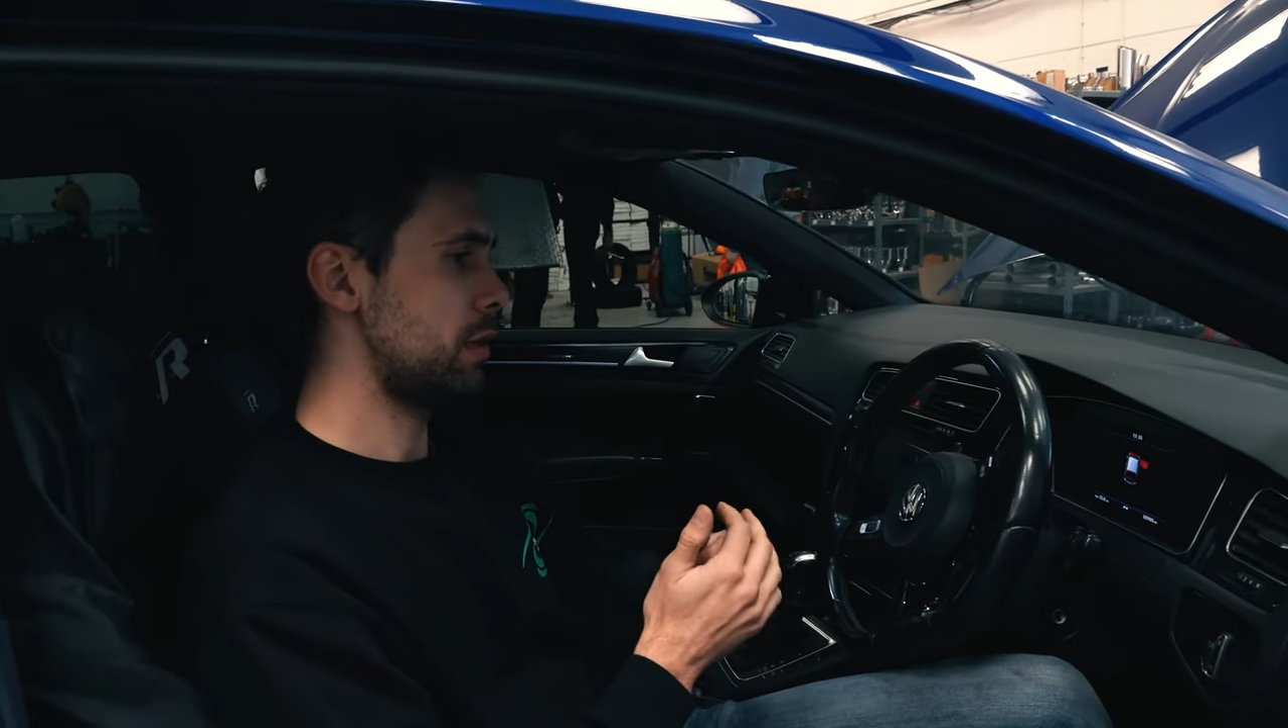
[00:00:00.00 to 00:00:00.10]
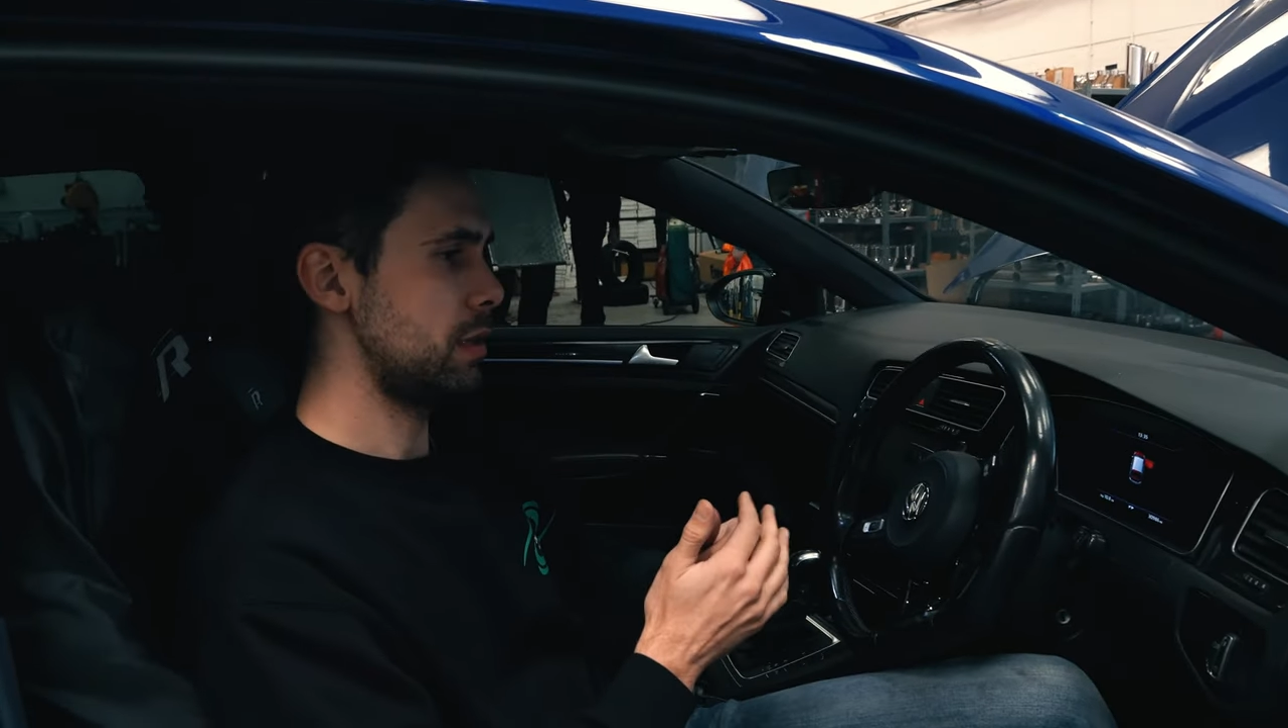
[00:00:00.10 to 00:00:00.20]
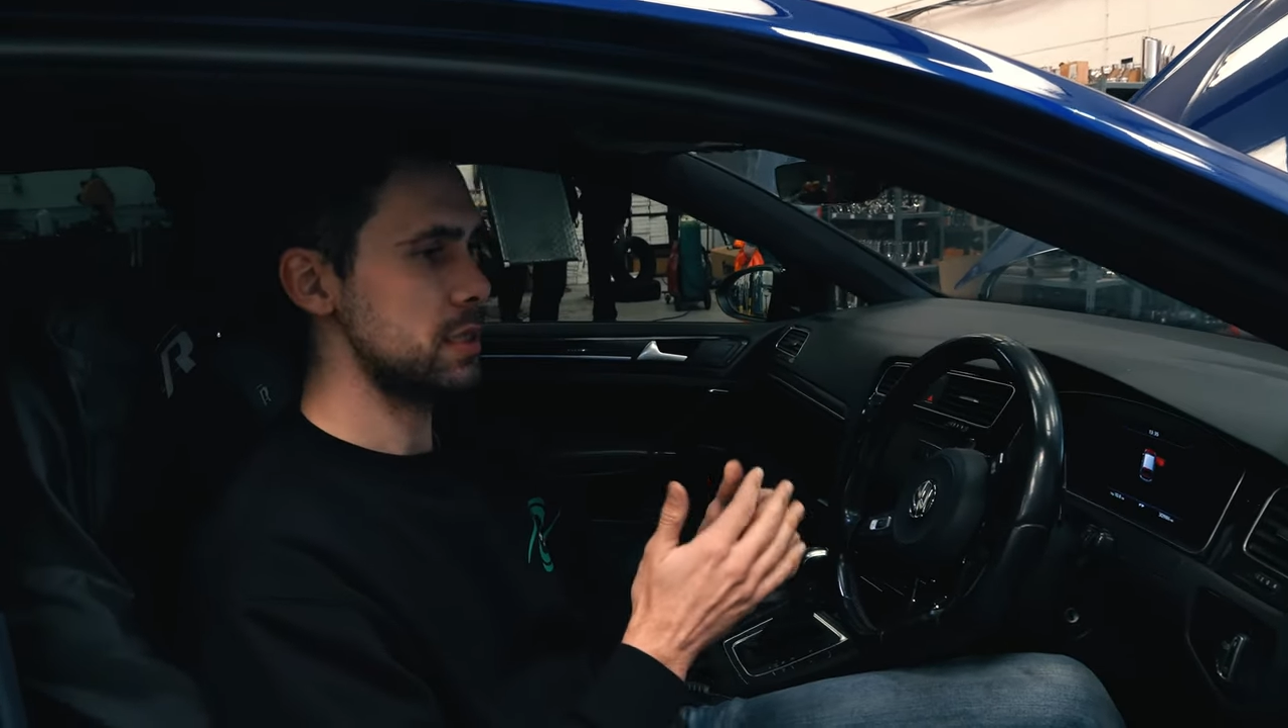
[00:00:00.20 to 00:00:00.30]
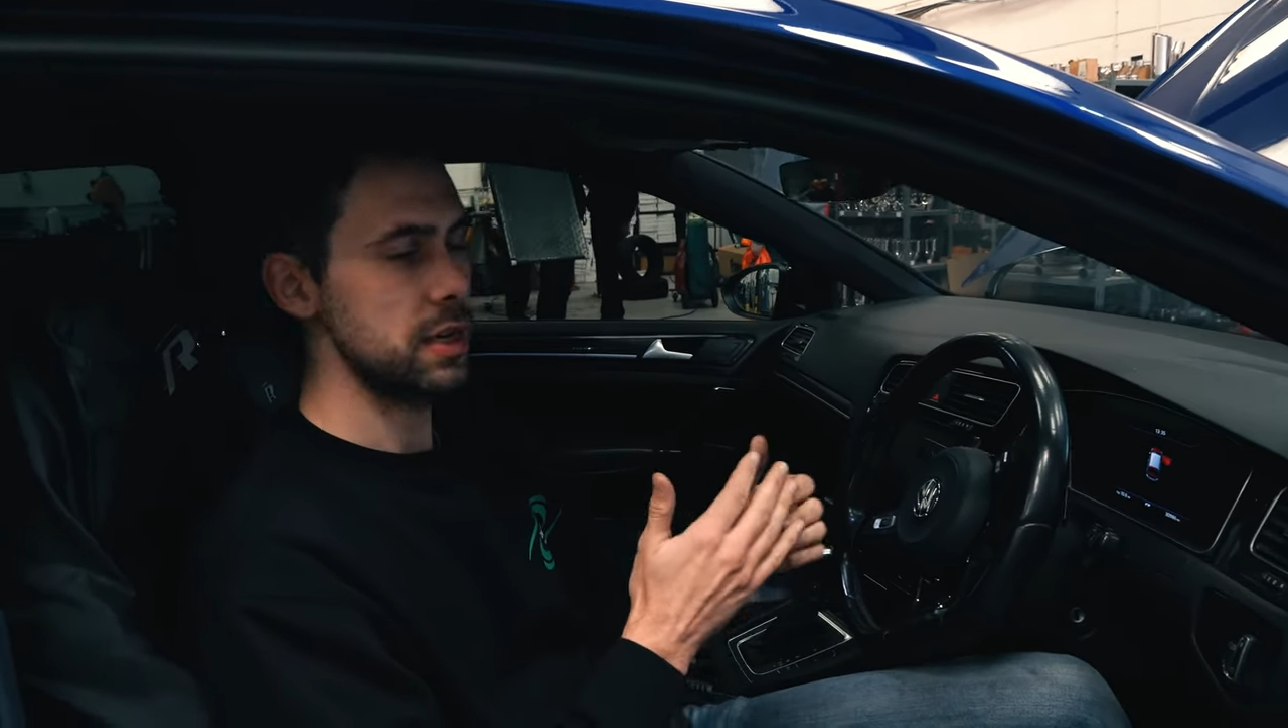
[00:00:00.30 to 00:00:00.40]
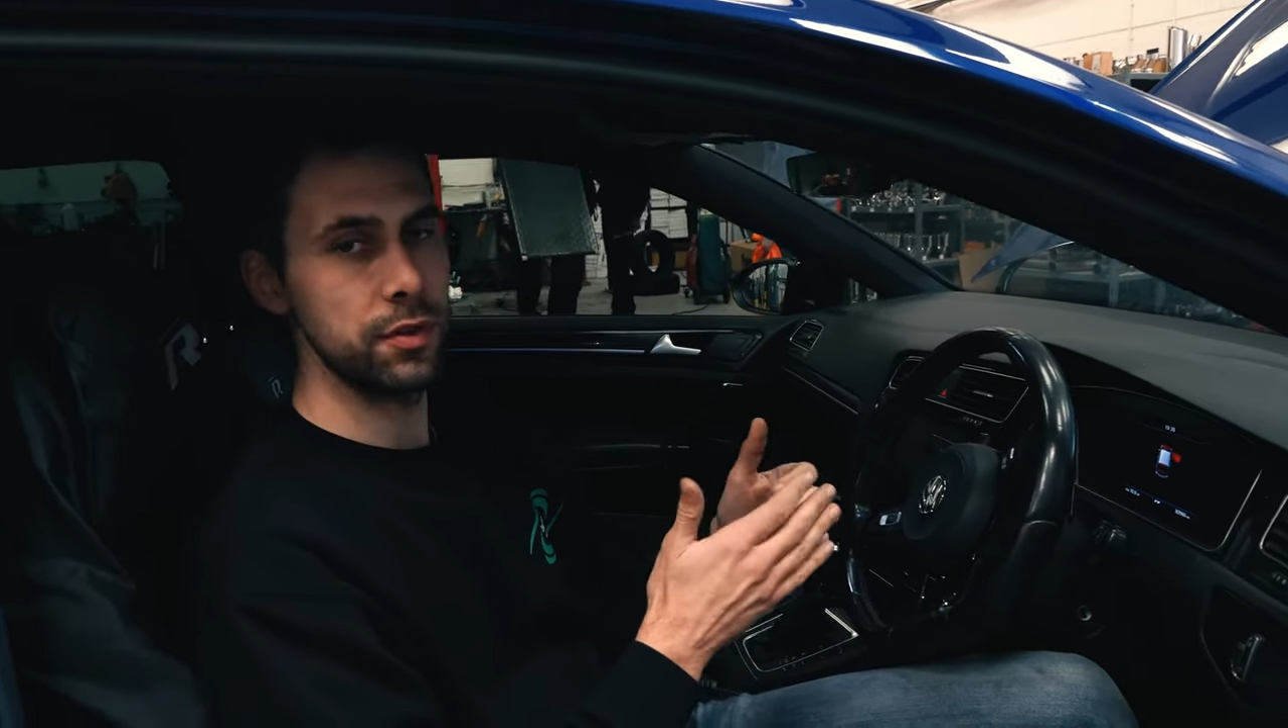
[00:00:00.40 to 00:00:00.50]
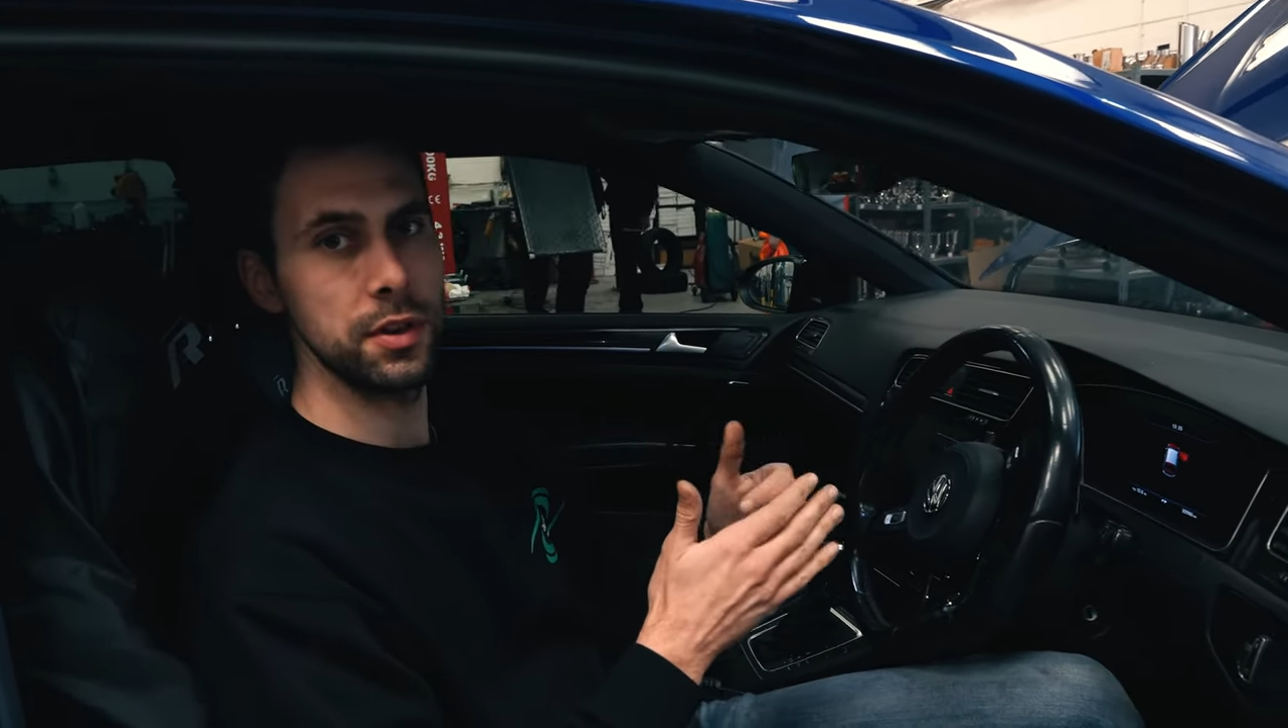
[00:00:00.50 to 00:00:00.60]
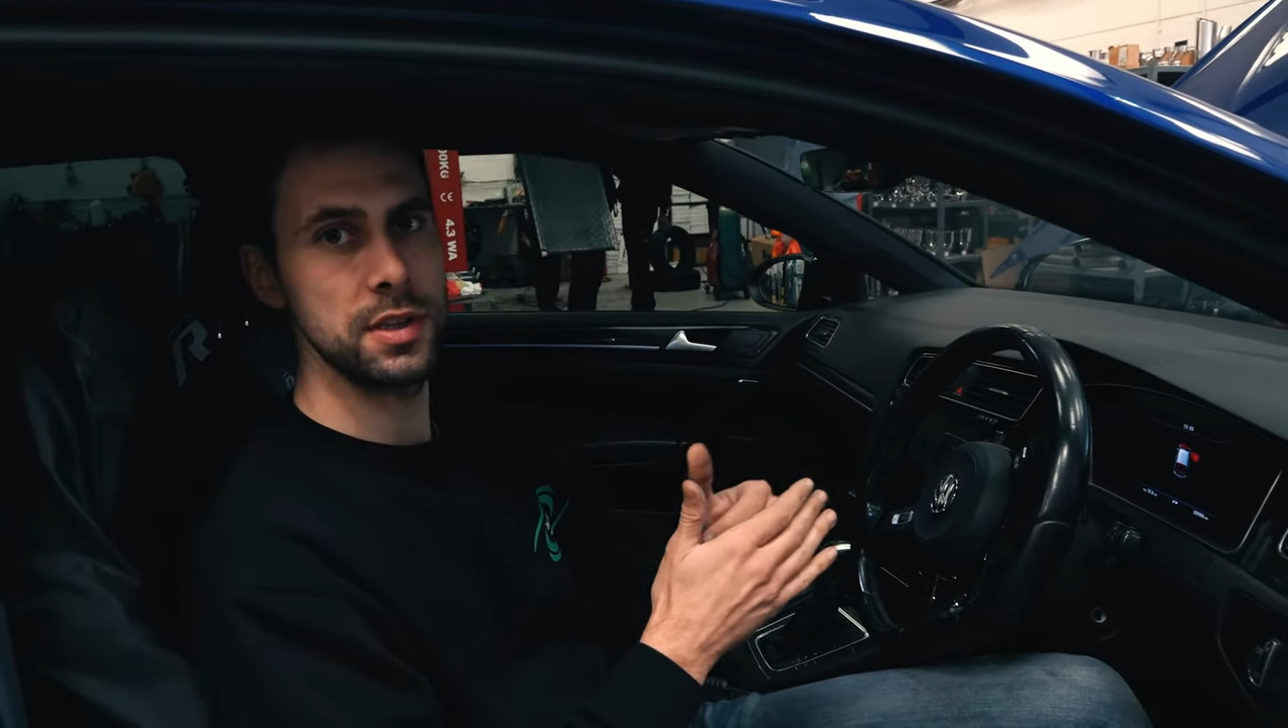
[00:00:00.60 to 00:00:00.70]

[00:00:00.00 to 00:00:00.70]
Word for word: the 7